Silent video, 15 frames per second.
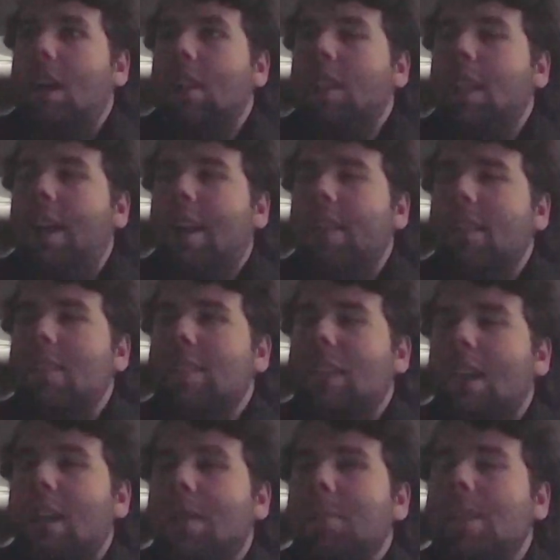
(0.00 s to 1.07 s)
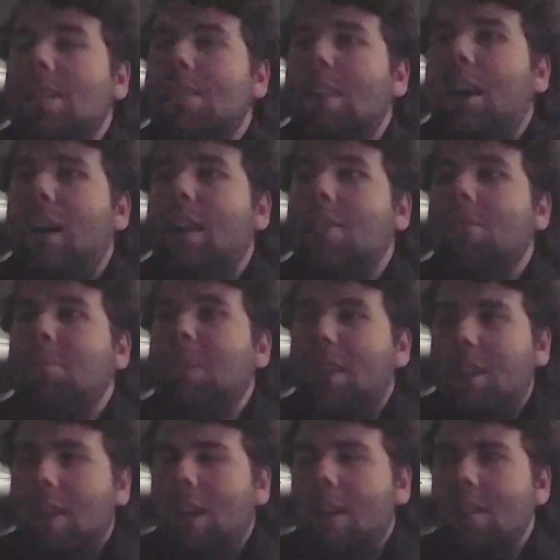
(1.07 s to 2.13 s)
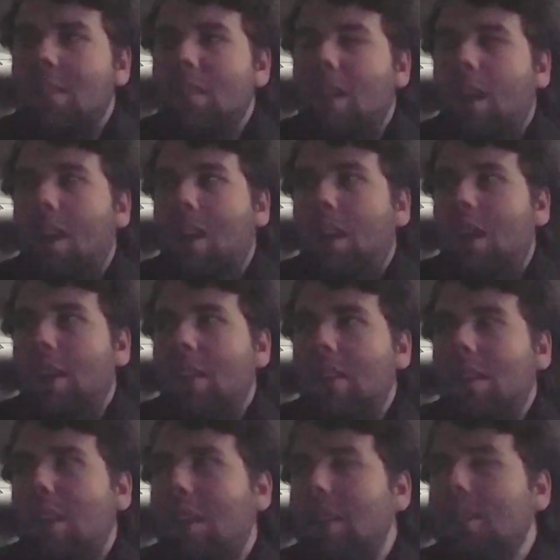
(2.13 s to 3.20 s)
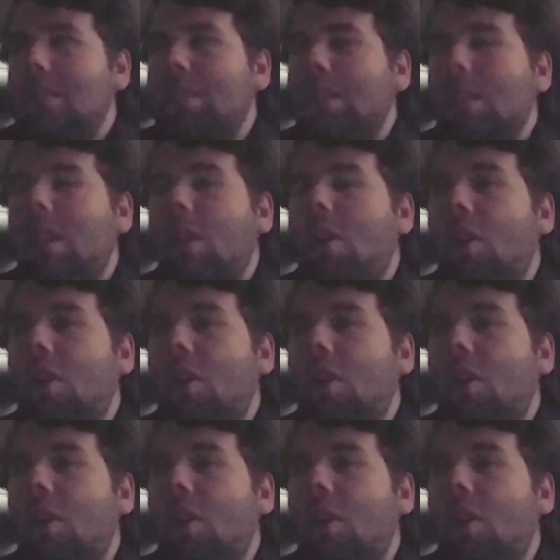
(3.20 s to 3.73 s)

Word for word: a lot of the time it's either because Hawn is an